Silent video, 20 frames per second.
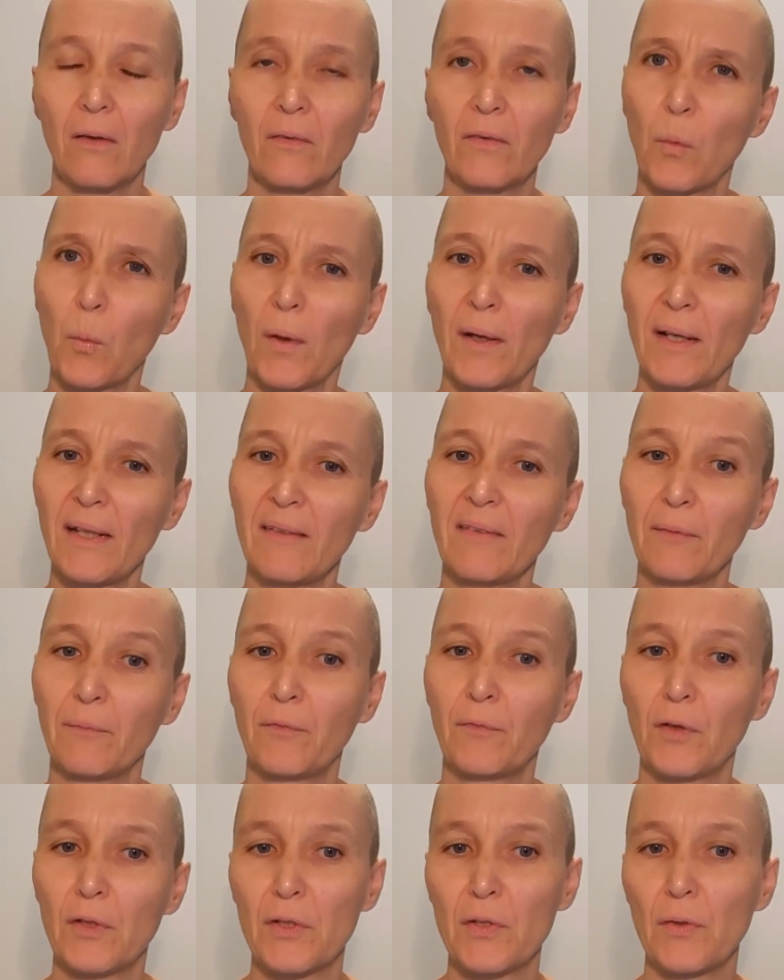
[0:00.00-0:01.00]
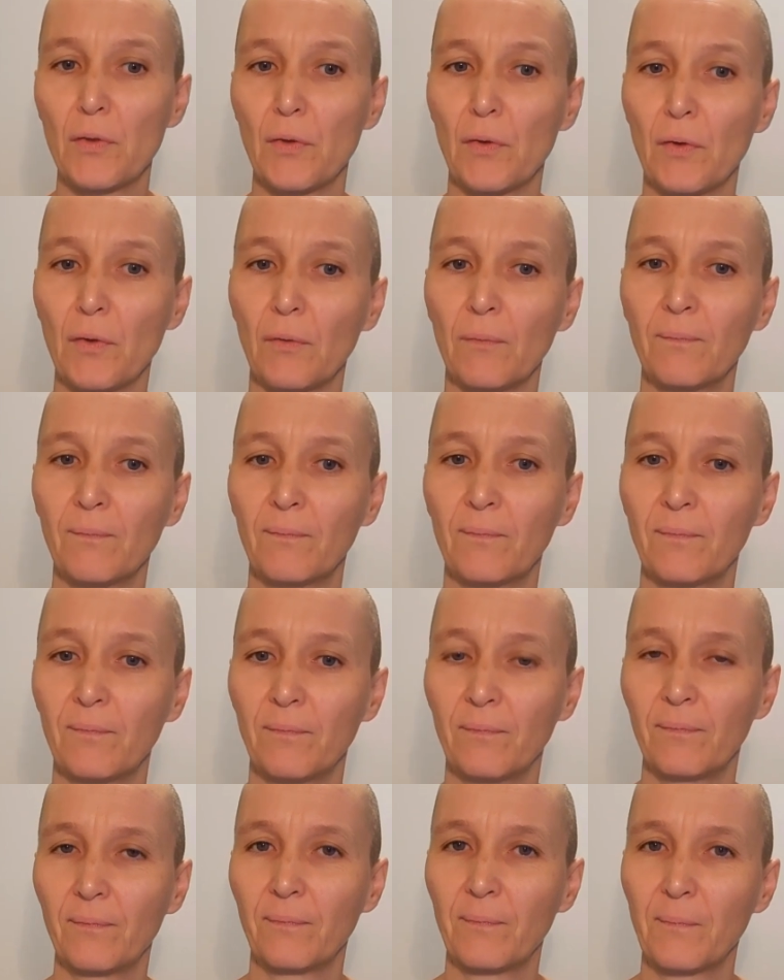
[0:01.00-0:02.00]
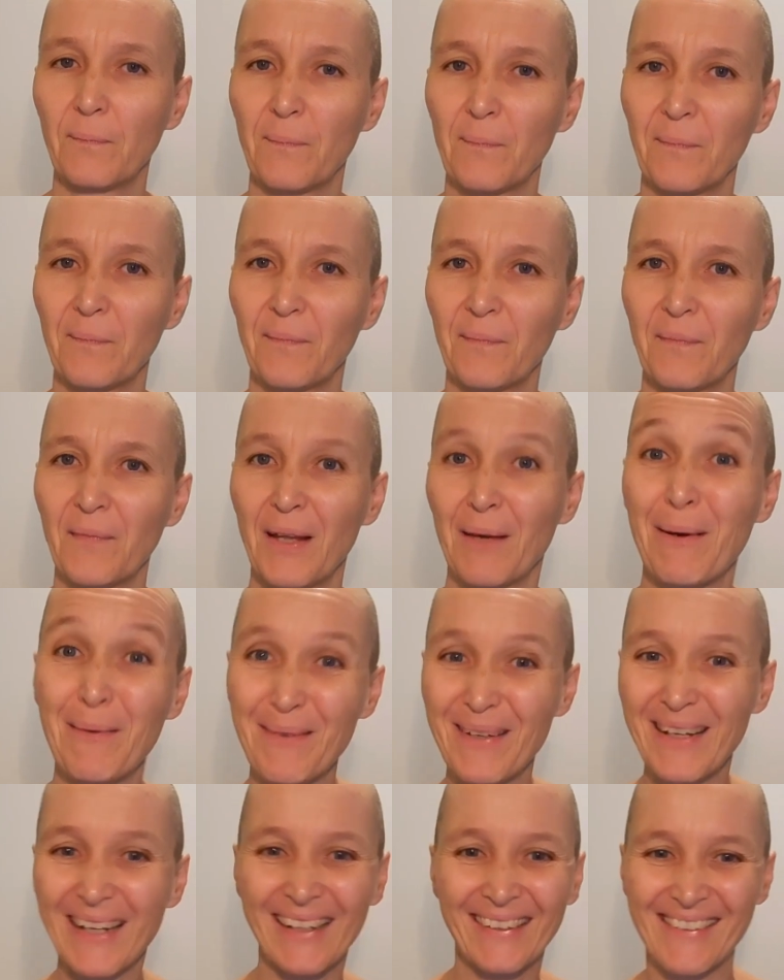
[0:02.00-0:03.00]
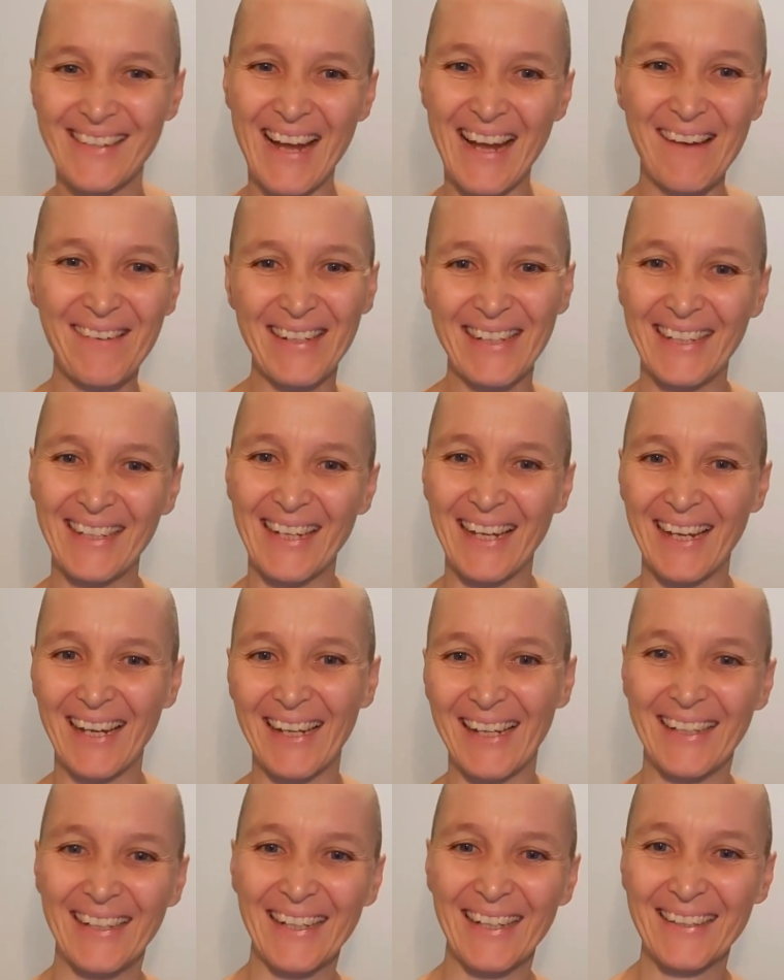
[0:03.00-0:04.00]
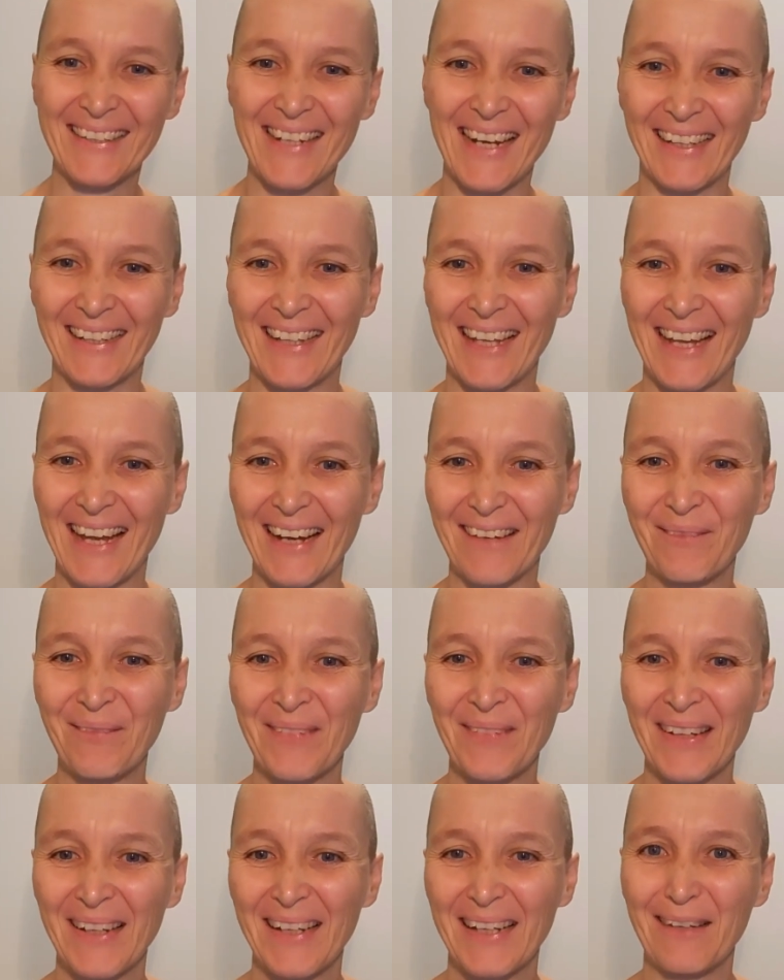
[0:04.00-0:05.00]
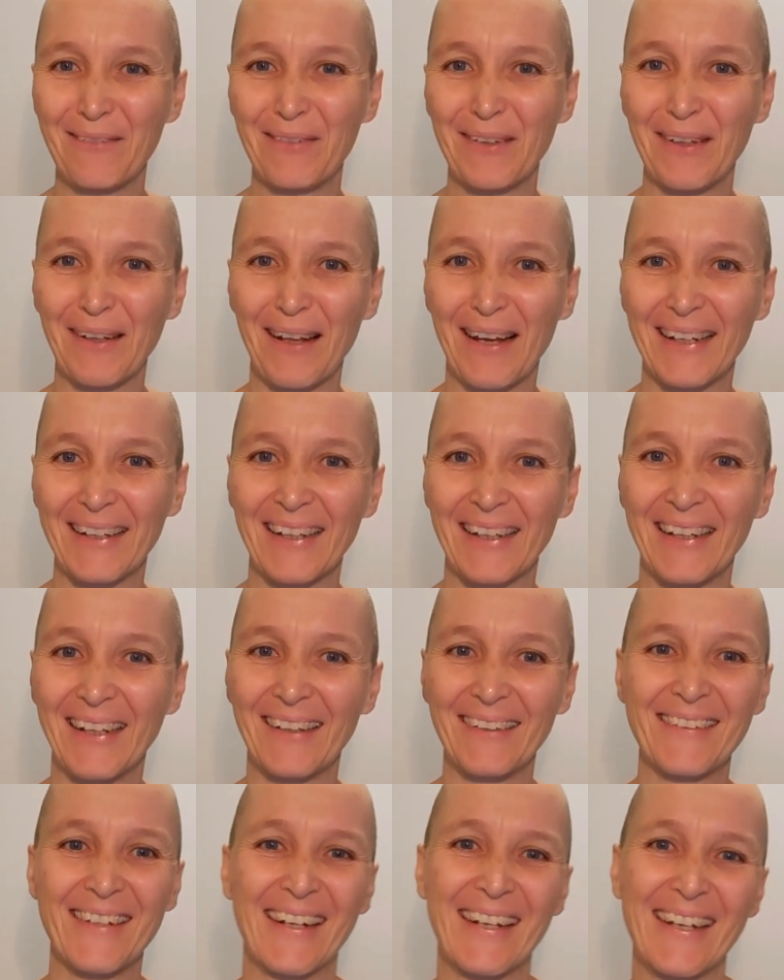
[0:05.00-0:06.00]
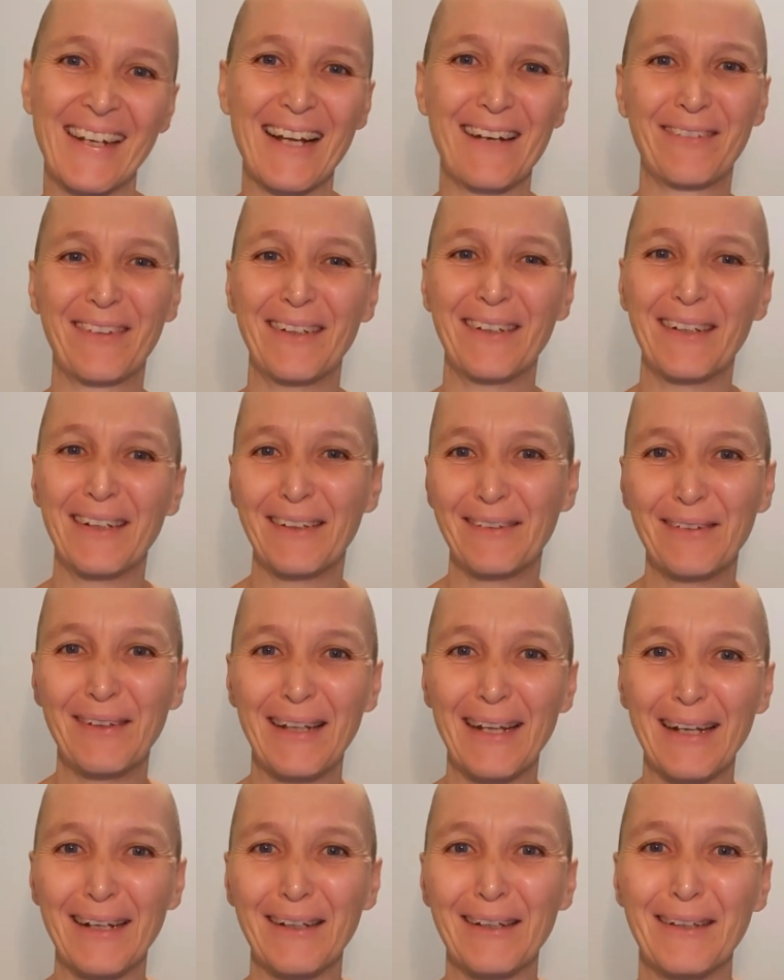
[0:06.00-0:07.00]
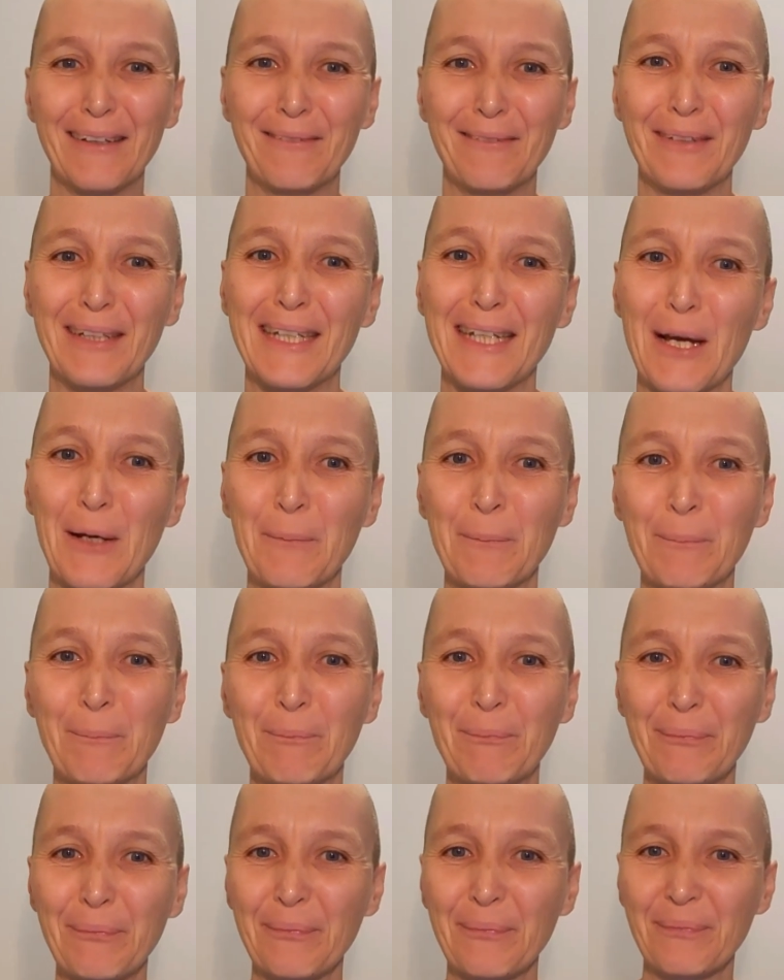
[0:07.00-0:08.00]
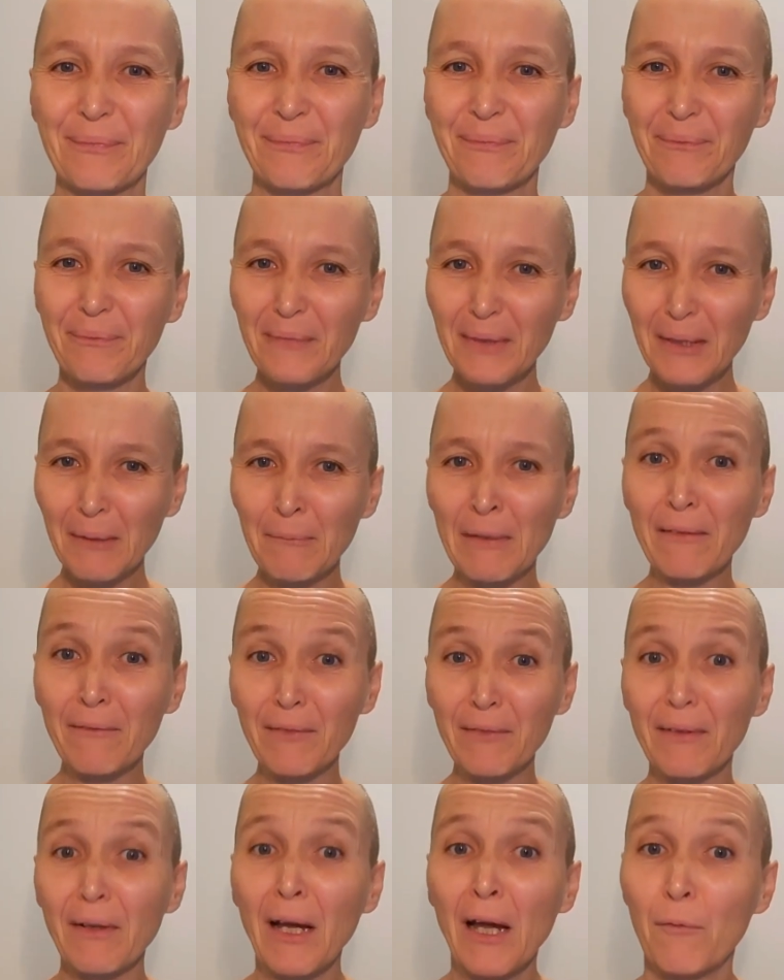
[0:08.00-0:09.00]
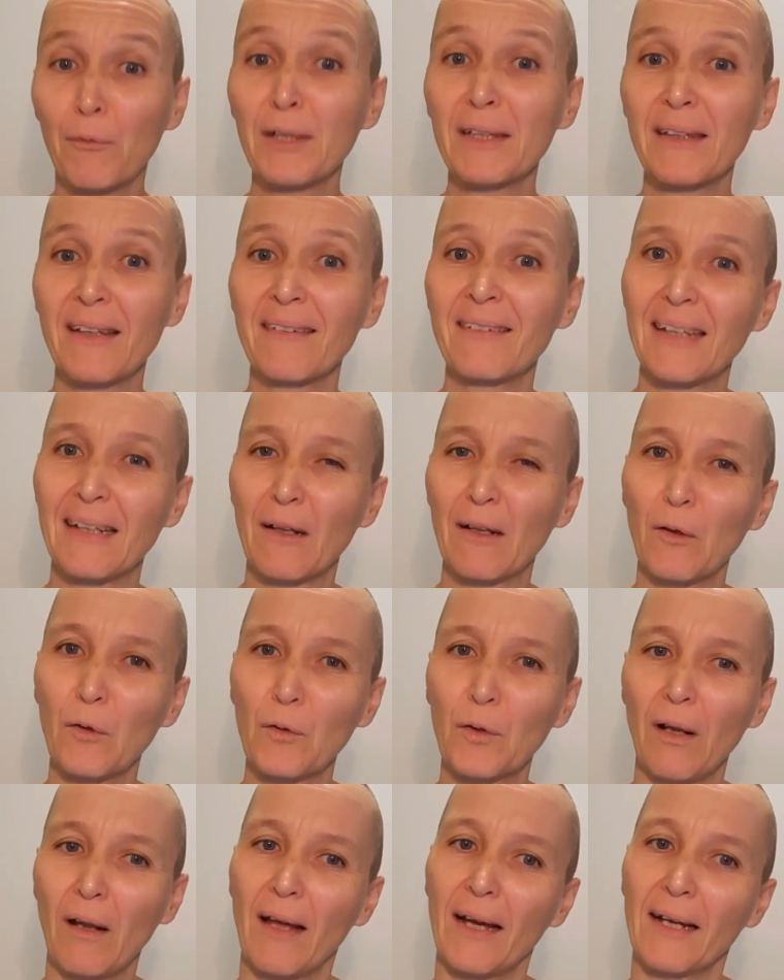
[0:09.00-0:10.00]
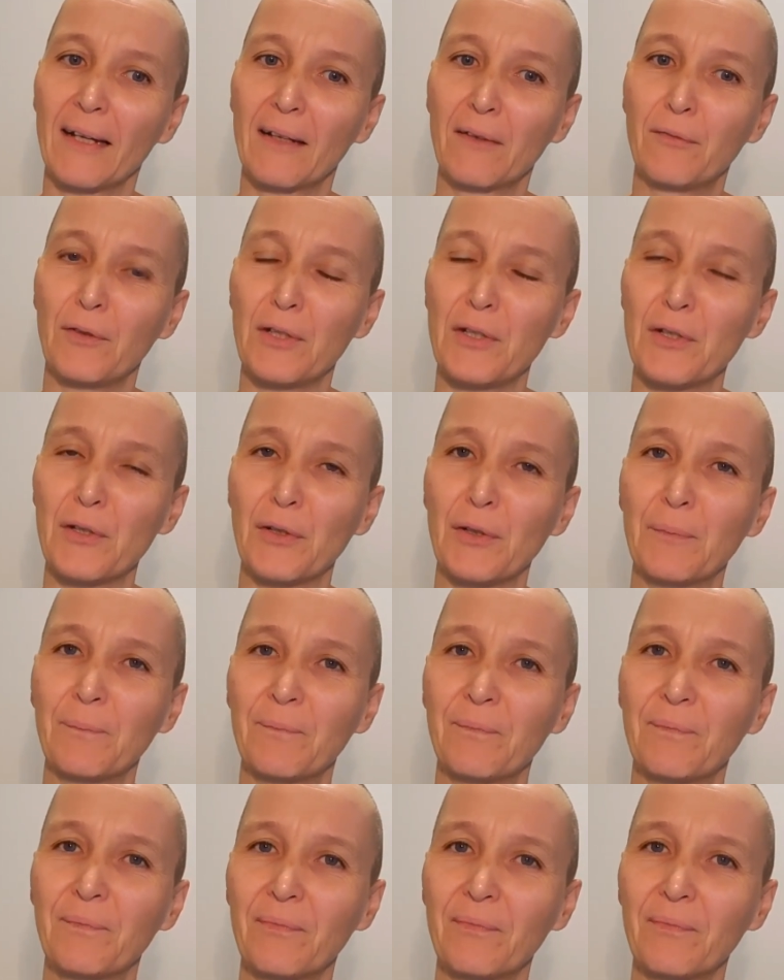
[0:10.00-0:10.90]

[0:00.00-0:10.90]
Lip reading: So what is it for you? Maybe you can share it in a chat there, if you like, and I'll check it after the video. But what does it look like for you?